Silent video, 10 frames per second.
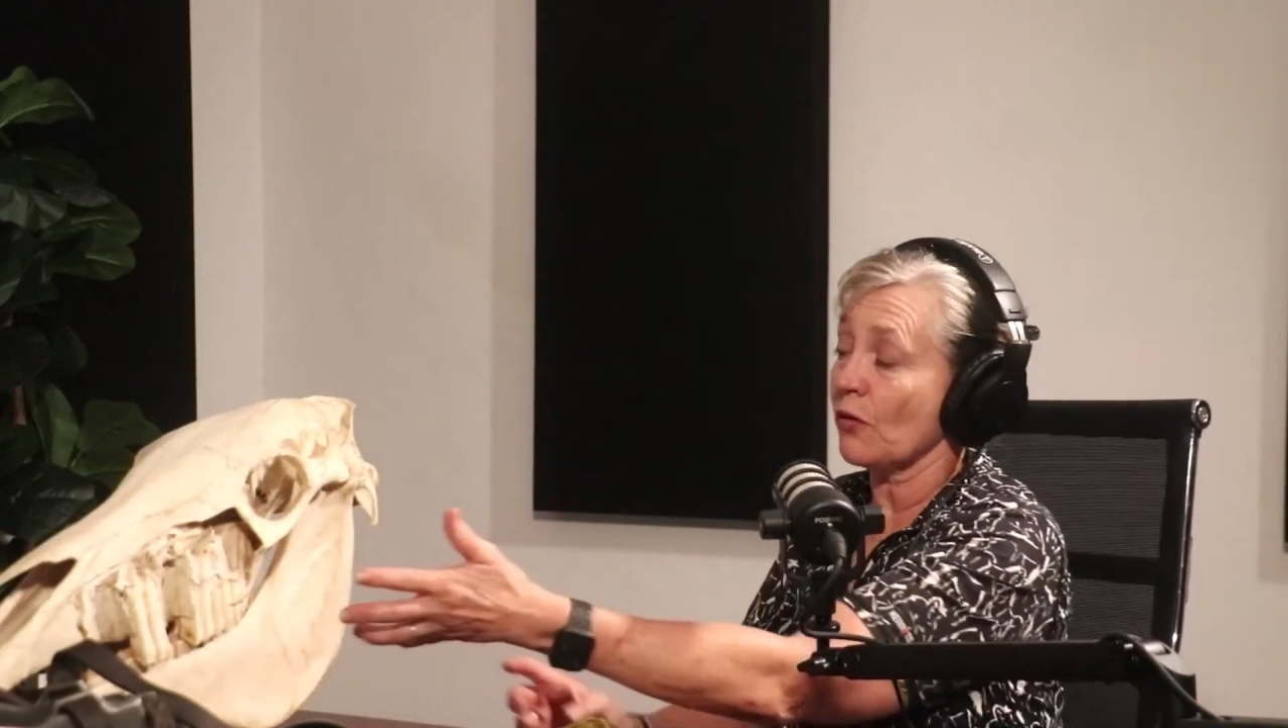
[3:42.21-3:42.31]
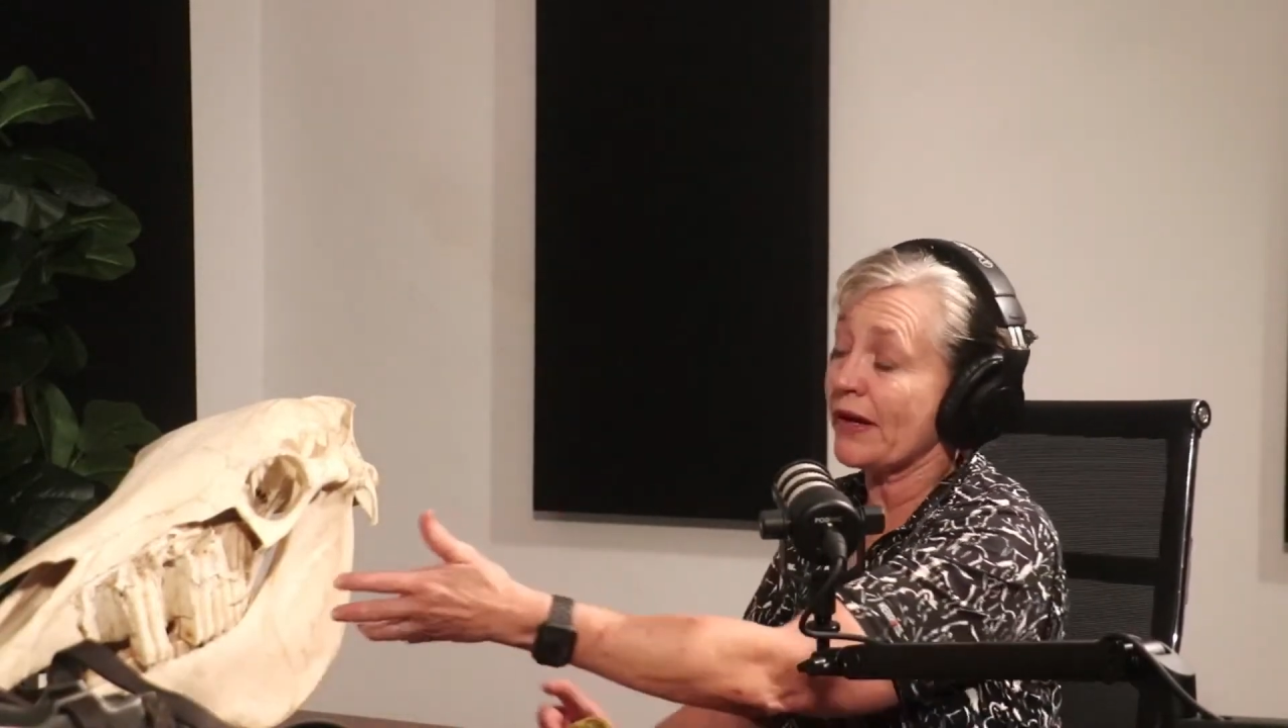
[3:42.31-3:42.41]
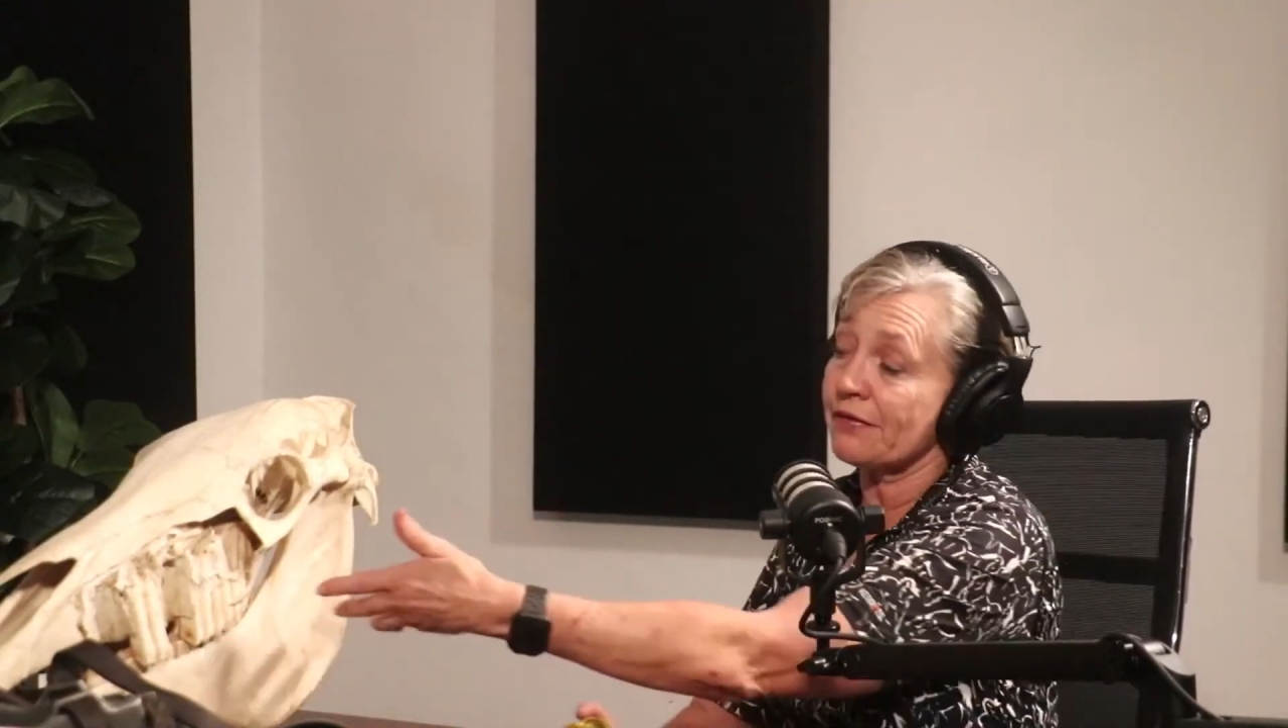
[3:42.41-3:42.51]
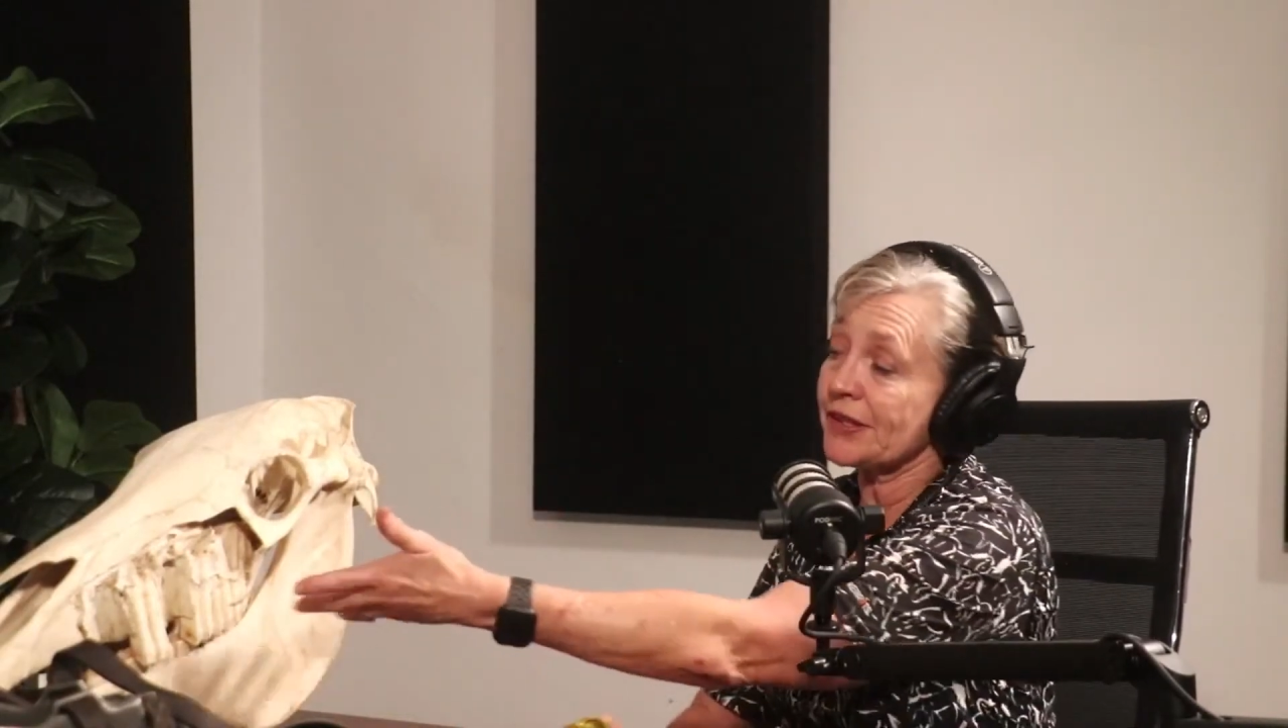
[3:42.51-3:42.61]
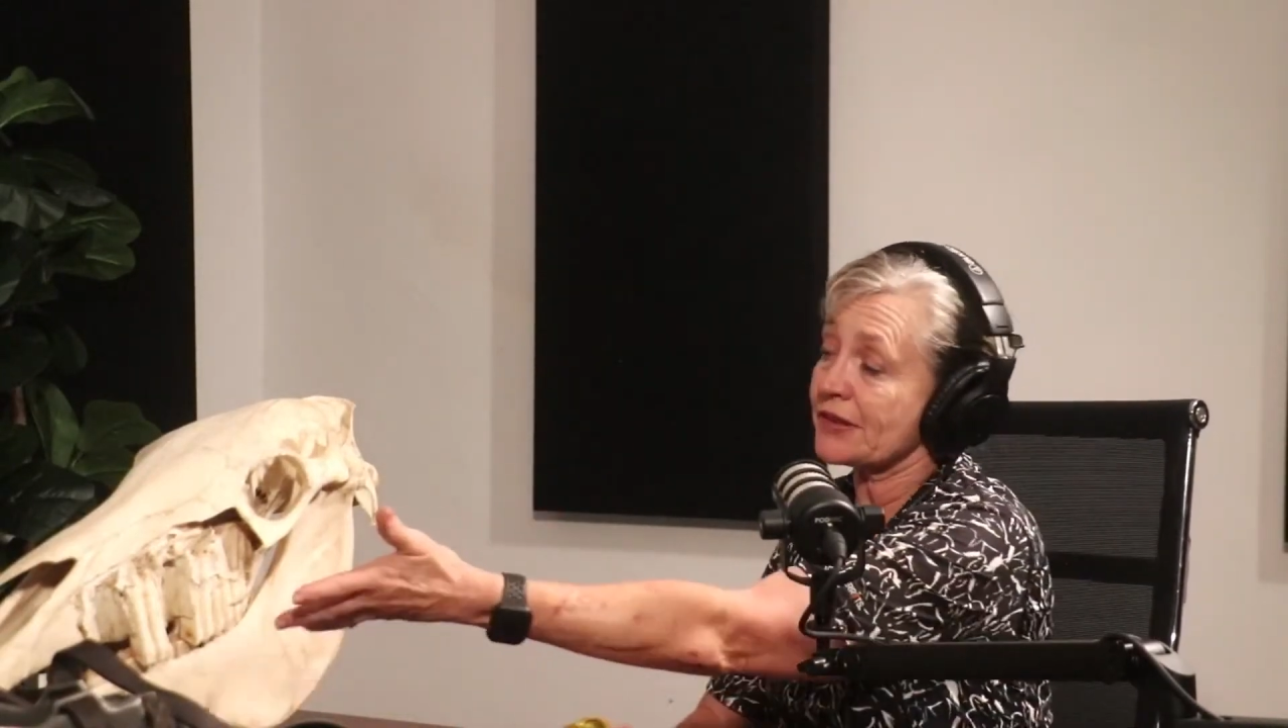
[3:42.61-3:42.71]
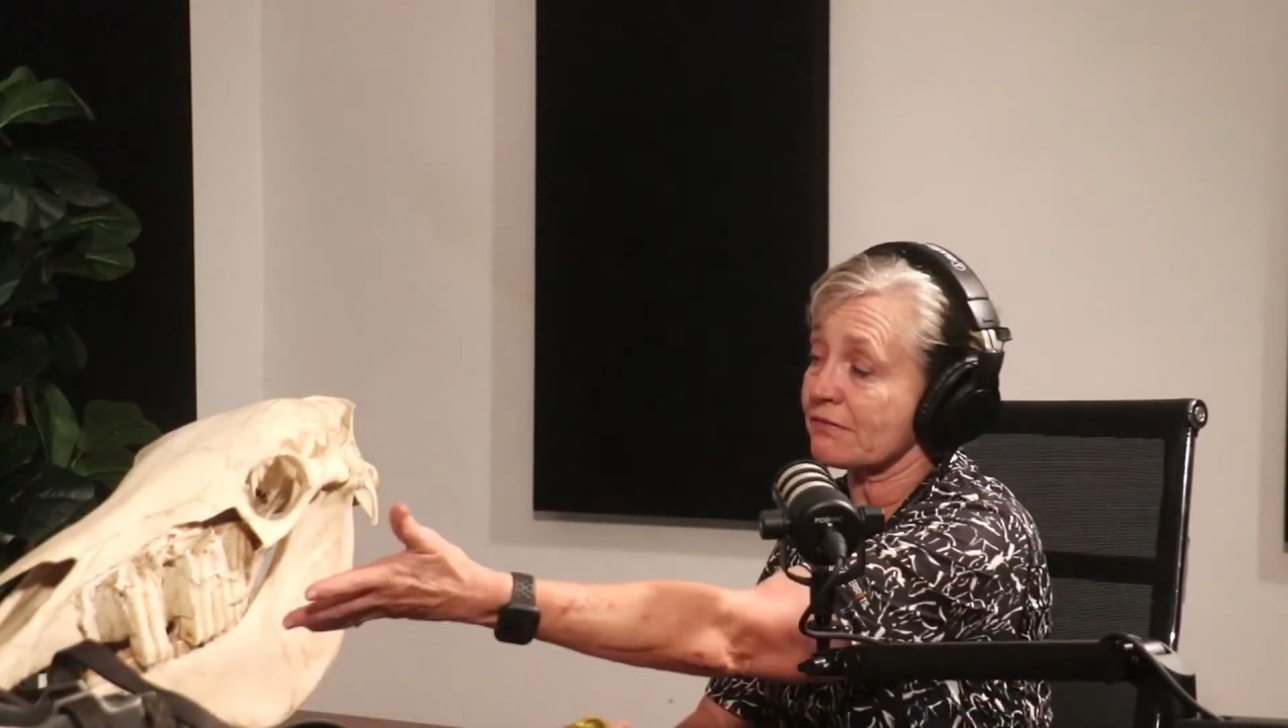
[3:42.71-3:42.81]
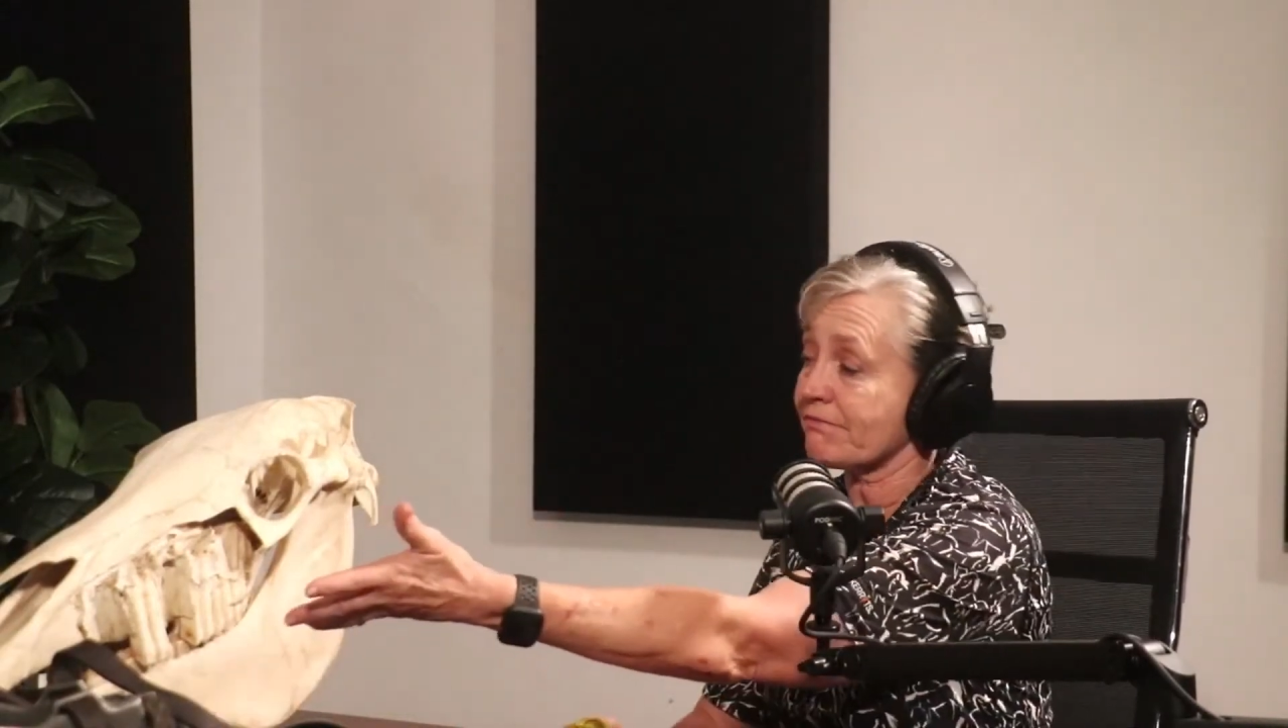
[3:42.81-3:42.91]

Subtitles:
every